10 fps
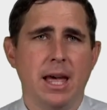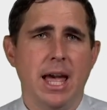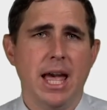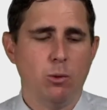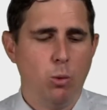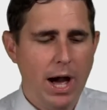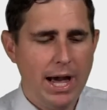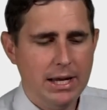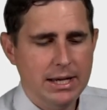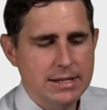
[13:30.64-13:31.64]
And why
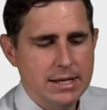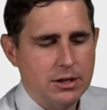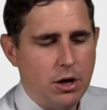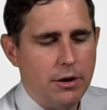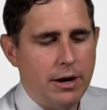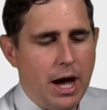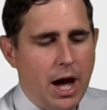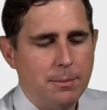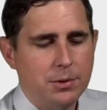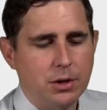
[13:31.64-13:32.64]
is this called an
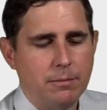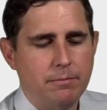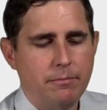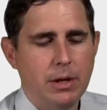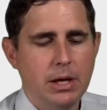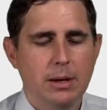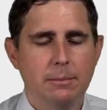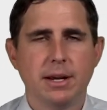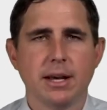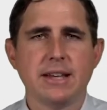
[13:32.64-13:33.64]
option?
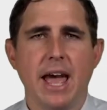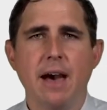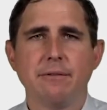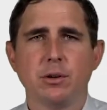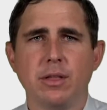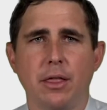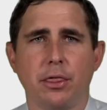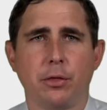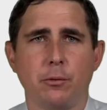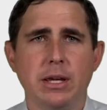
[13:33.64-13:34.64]
Because after that
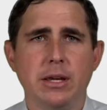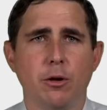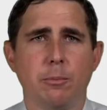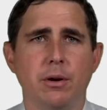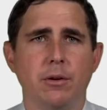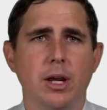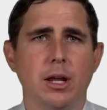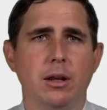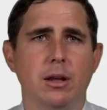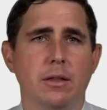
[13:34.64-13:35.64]
three-year period,
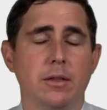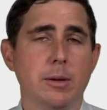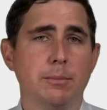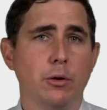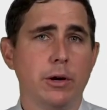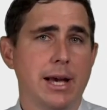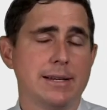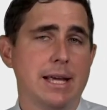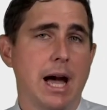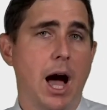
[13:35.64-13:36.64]
the employee has
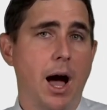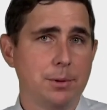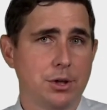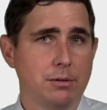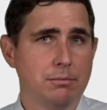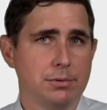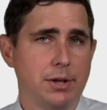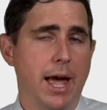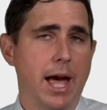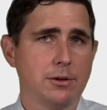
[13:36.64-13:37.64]
the option to
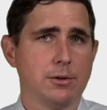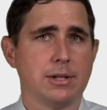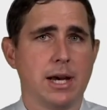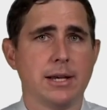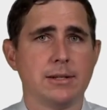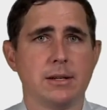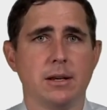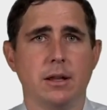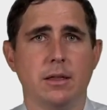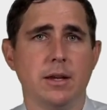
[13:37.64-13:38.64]
exercise
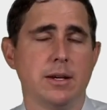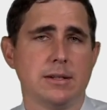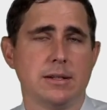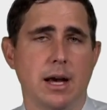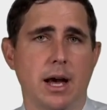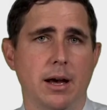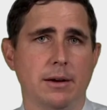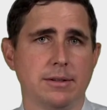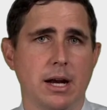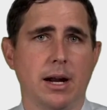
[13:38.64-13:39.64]
this uh,
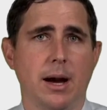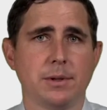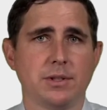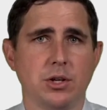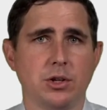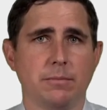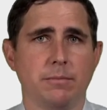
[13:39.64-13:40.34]
stock compensation.